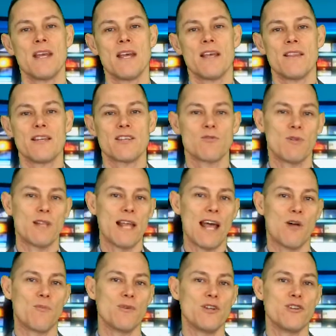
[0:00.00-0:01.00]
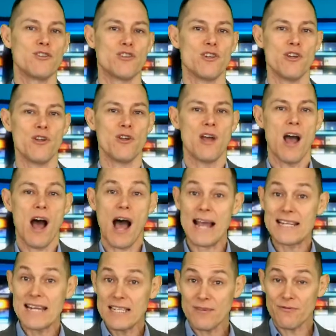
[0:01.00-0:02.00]
This will help you to
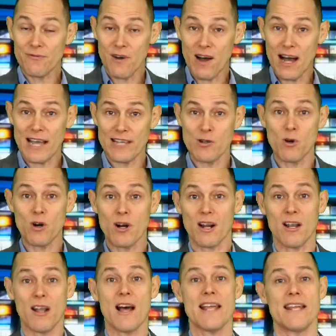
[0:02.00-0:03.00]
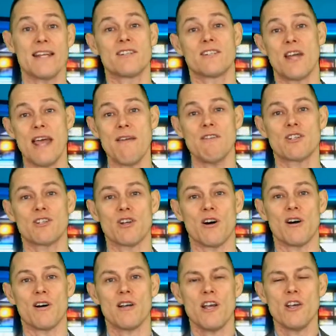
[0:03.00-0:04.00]
identify your client
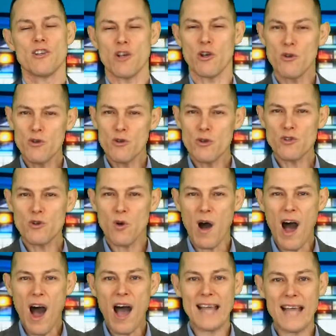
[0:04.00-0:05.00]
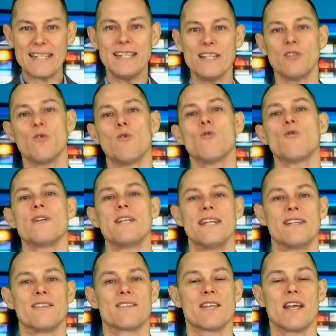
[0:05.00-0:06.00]
avatar. So who's your ideal
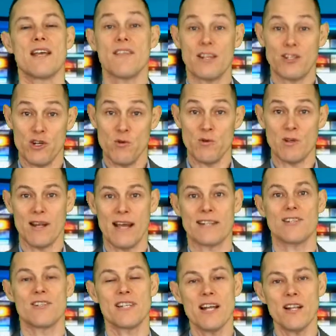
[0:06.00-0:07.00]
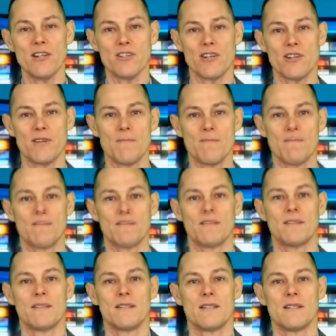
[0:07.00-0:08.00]
audience that you would like to sell to?
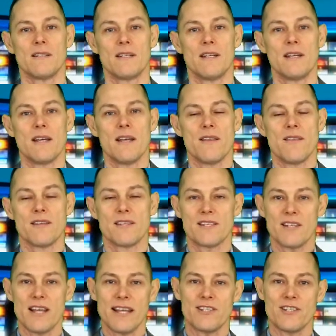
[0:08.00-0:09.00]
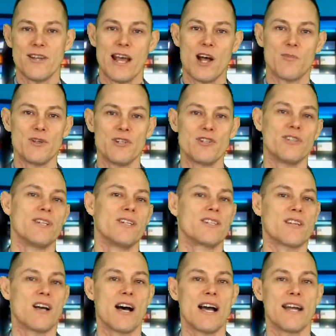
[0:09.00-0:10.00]
This is going to help you to
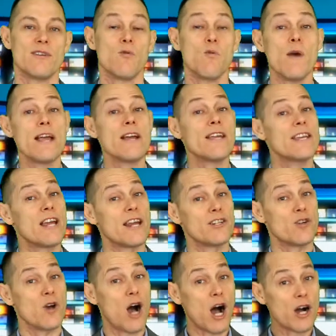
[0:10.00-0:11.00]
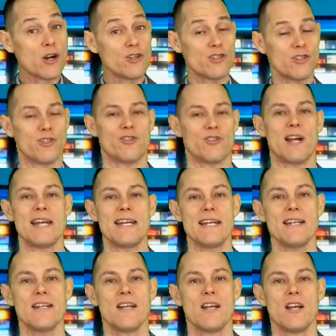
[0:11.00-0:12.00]
decide where you're going to host your
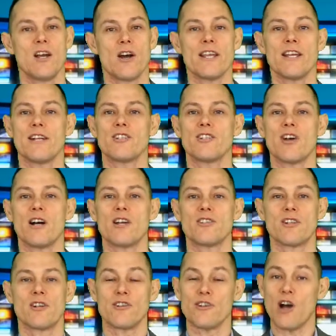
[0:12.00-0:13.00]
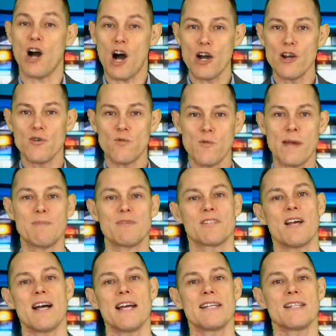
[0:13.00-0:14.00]
training. Are you going to host it on your own
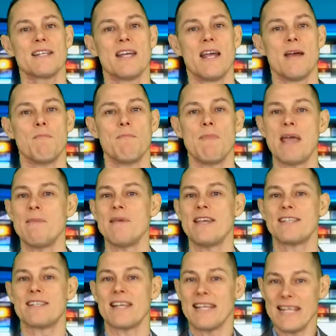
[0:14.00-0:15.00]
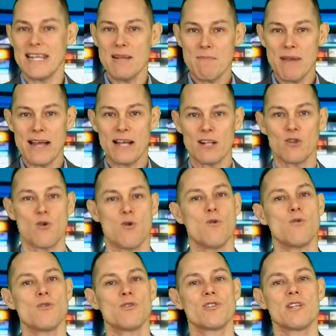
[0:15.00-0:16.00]
website? Maybe it's an email
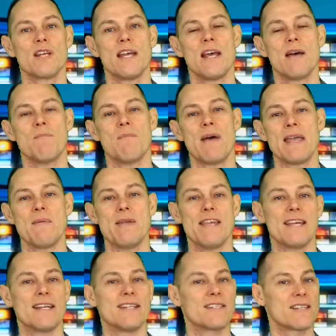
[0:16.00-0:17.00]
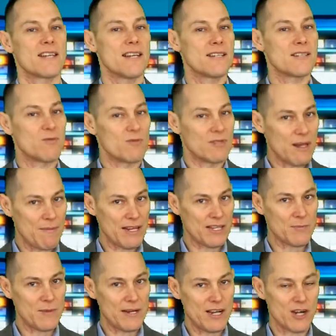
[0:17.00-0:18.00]
course. Maybe it's something that's
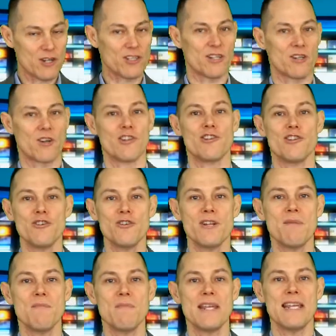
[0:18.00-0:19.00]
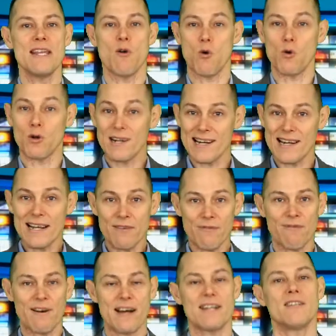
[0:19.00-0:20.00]
being hosted on Udemy or
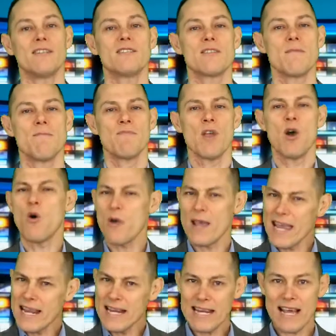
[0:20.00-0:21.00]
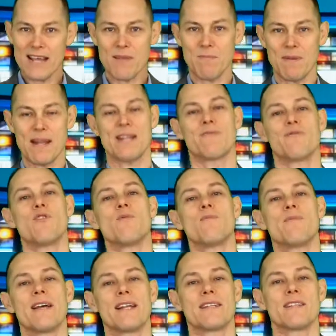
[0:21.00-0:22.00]
ClickFunnels or any other platform
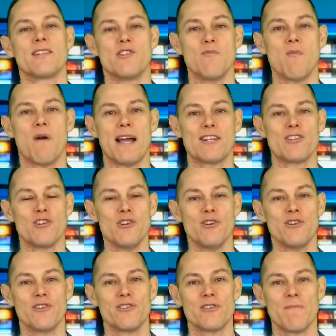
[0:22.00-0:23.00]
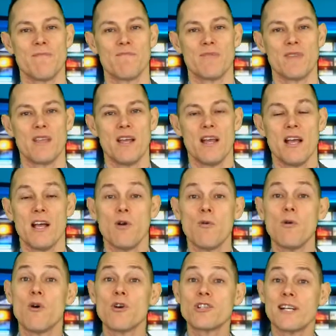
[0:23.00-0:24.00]
that you might choose.
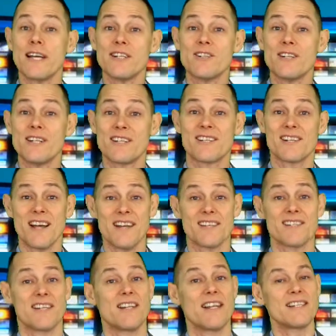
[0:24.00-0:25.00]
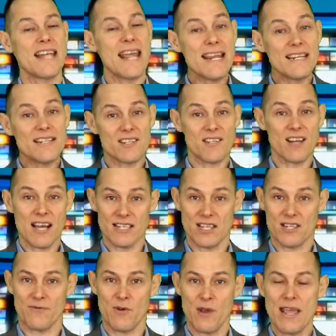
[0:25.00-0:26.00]
We're also going to discuss, and there's
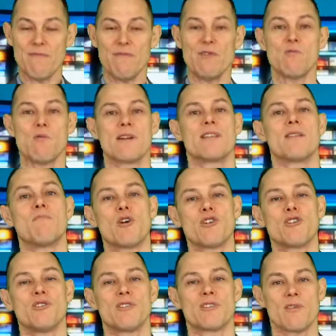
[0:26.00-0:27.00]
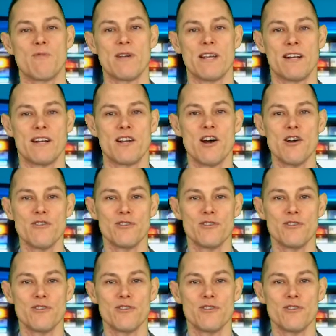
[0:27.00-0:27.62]
exercises for every one of the modules that we're going to go